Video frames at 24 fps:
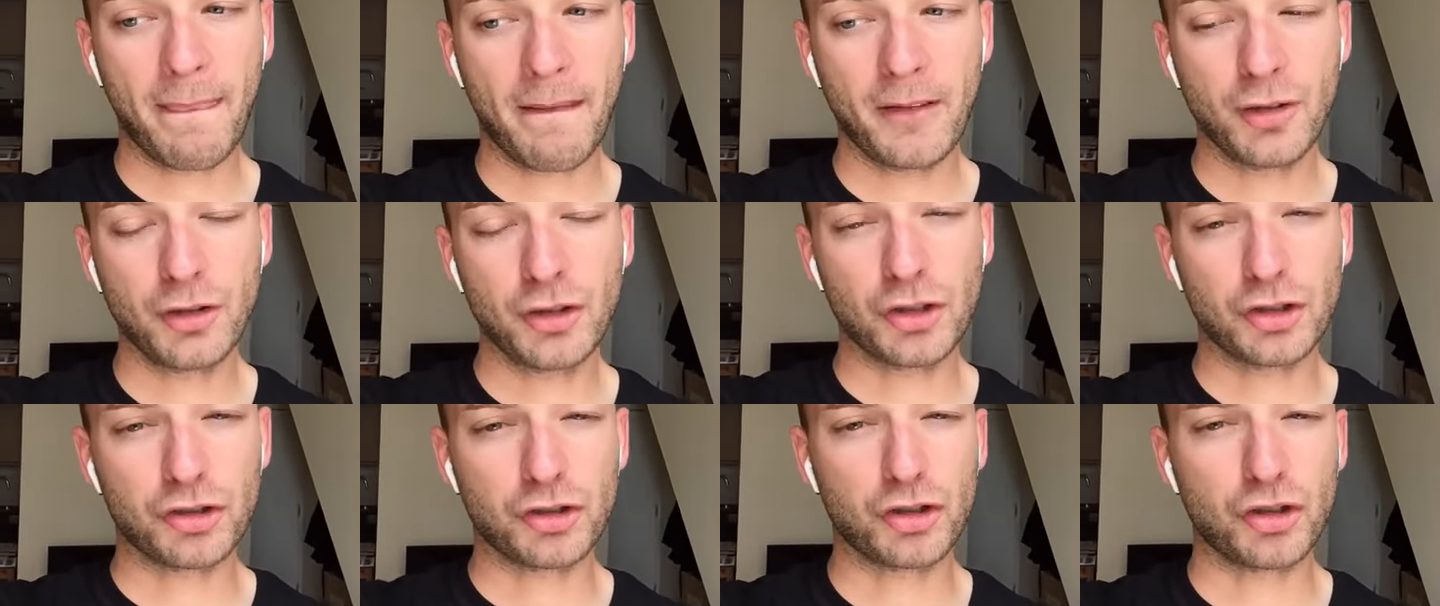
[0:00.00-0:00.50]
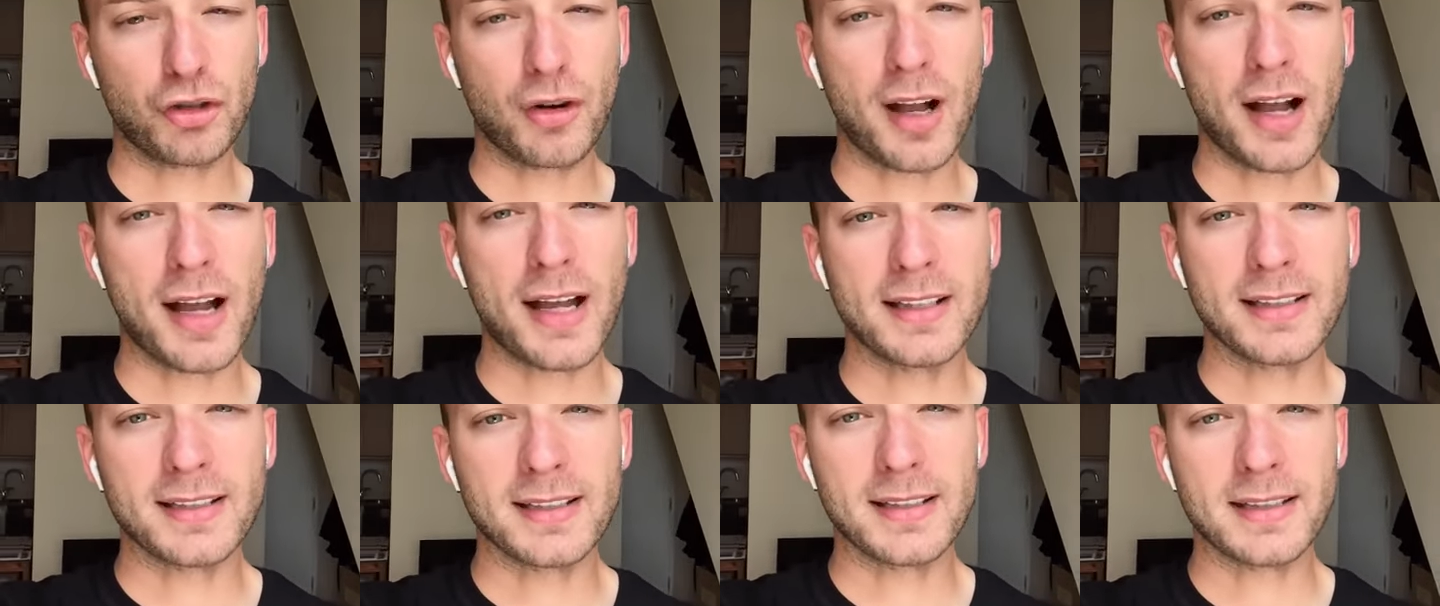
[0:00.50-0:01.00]
just try
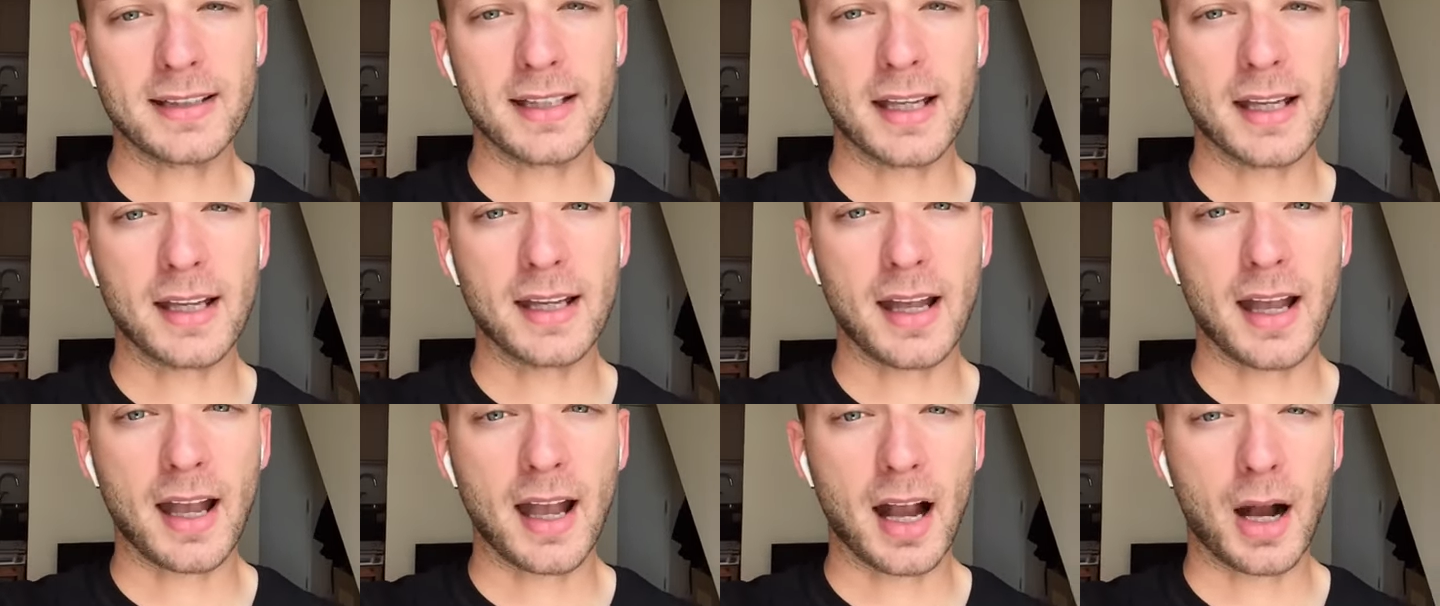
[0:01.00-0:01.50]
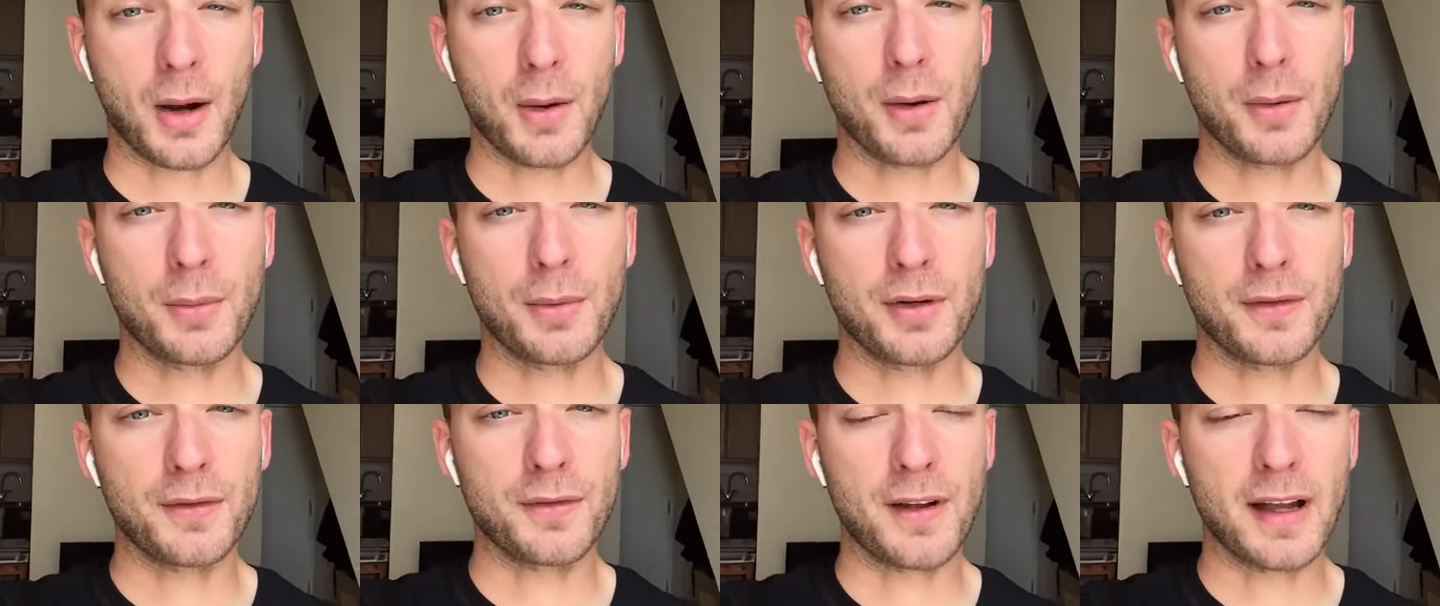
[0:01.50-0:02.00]
it to see how it
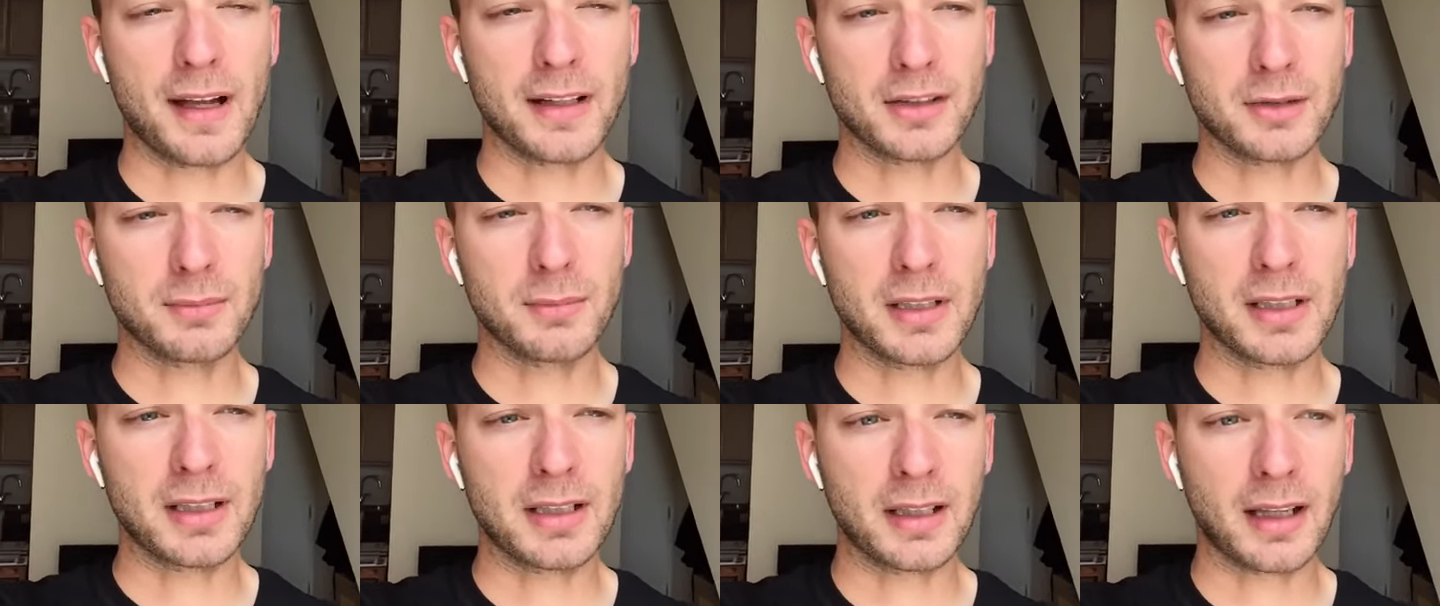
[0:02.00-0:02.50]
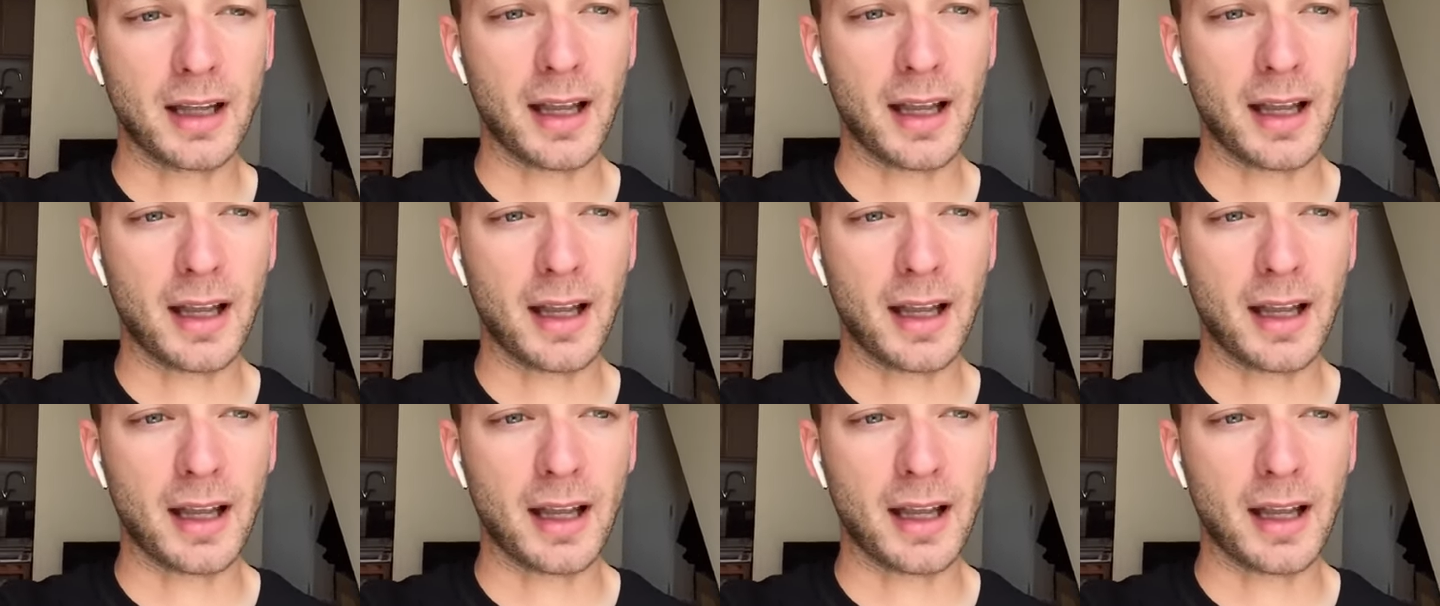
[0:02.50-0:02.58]
would affect me.